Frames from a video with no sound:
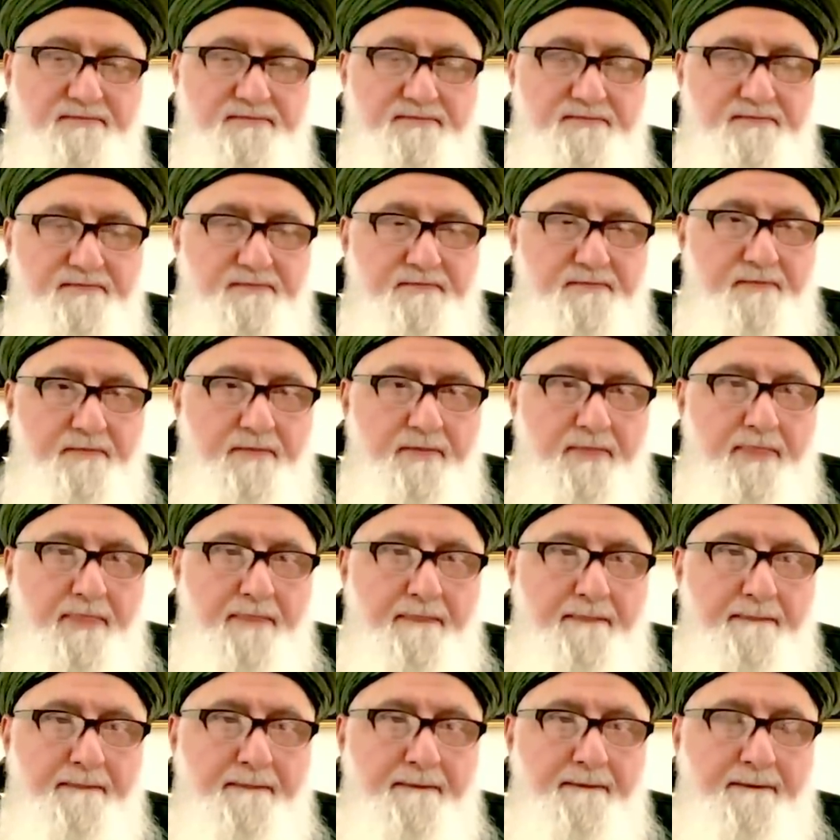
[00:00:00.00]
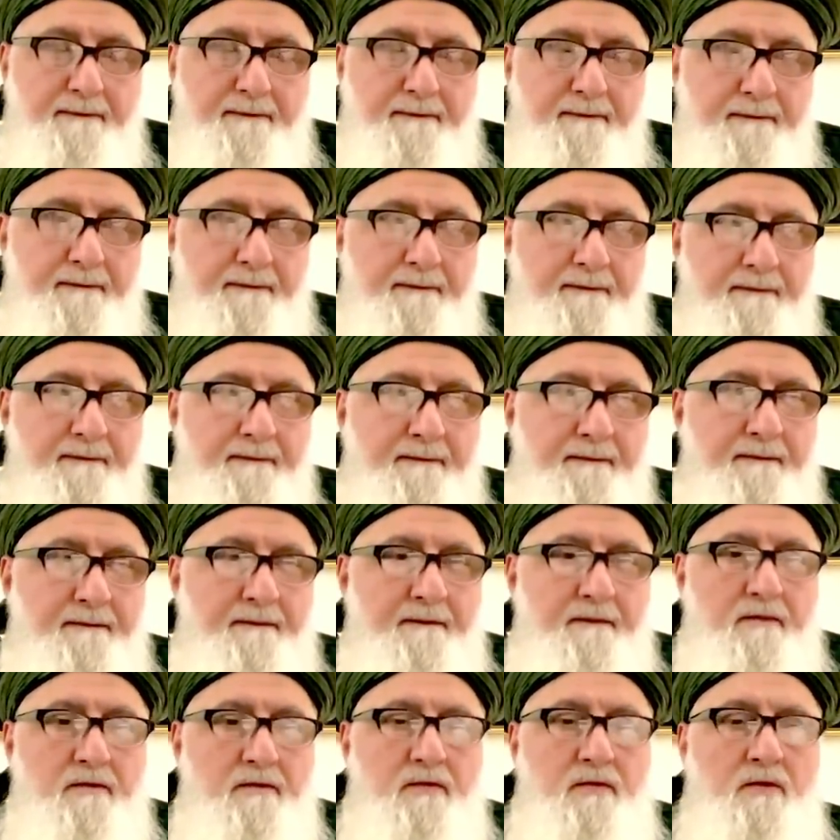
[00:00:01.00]

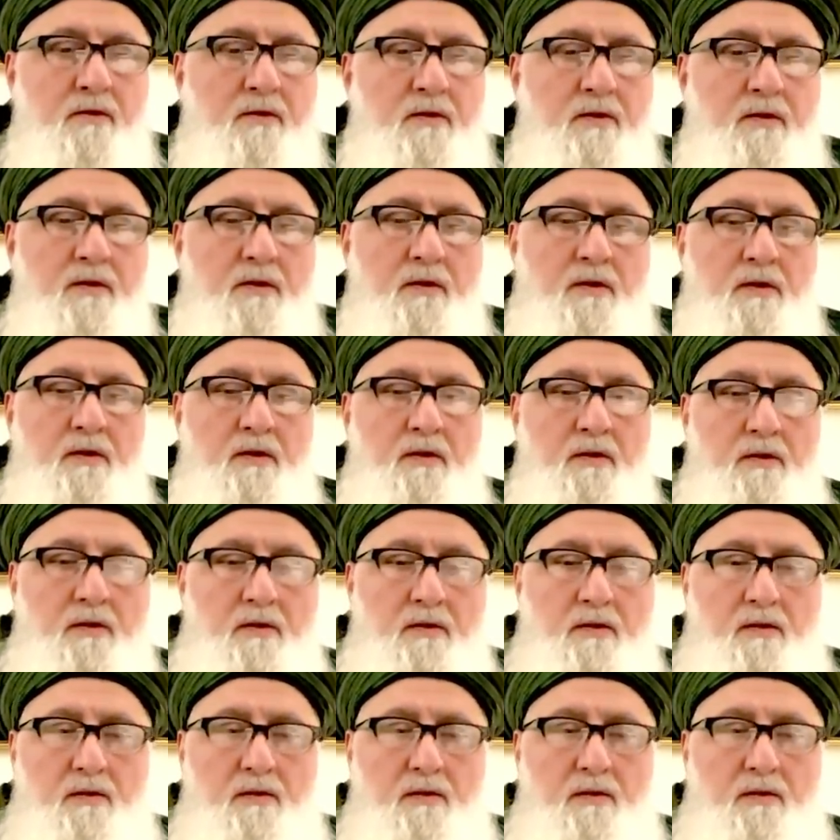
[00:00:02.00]
[no speech]